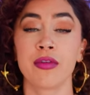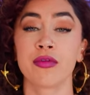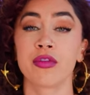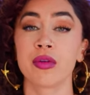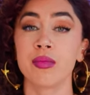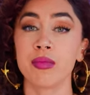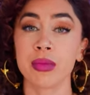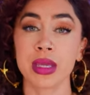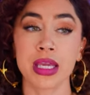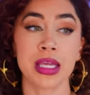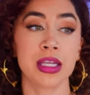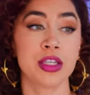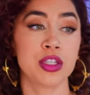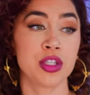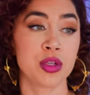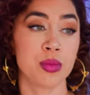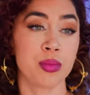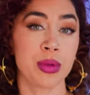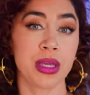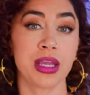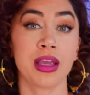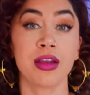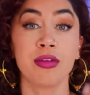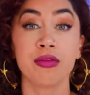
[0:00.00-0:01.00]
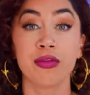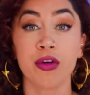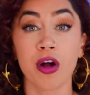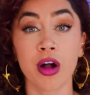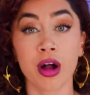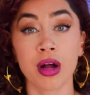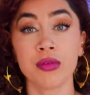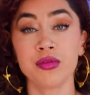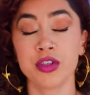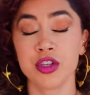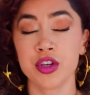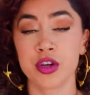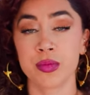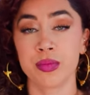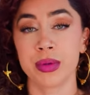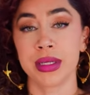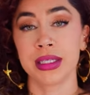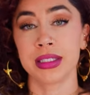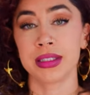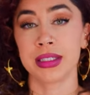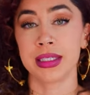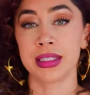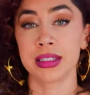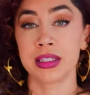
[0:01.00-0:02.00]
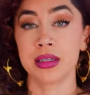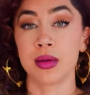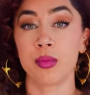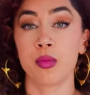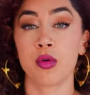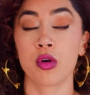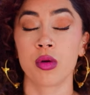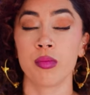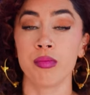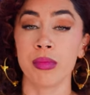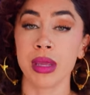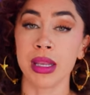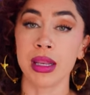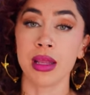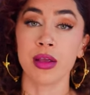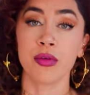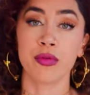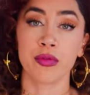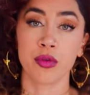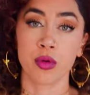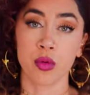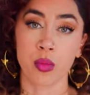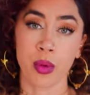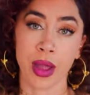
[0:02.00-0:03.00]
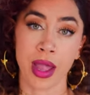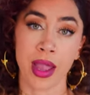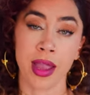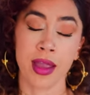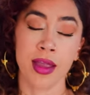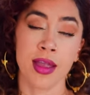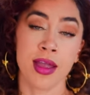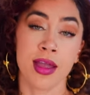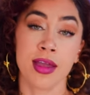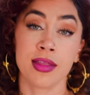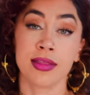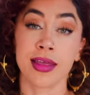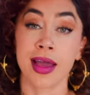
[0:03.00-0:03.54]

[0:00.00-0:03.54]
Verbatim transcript: for me to be involved in your business in a more meaningful way